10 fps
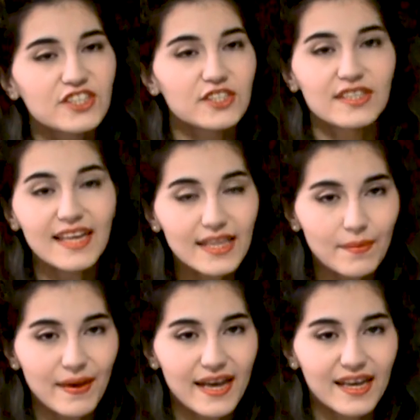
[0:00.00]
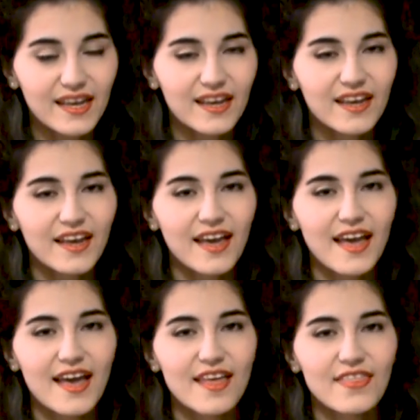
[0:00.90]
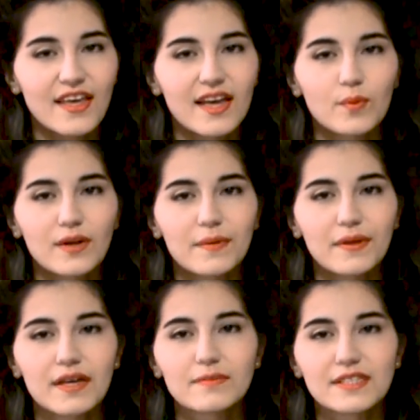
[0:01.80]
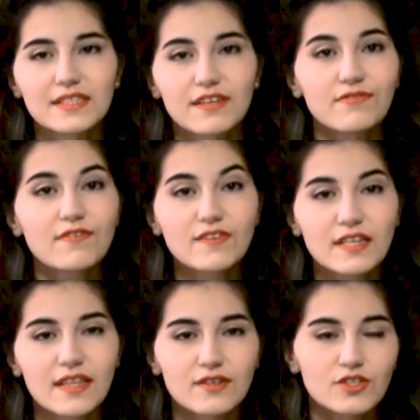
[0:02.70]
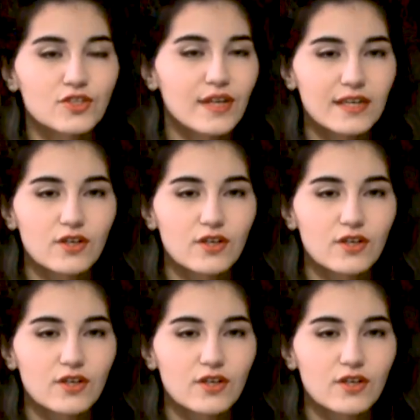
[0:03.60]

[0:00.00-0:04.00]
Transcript: can just like the bag. And then when it becomes, let's say, 15,000, you get a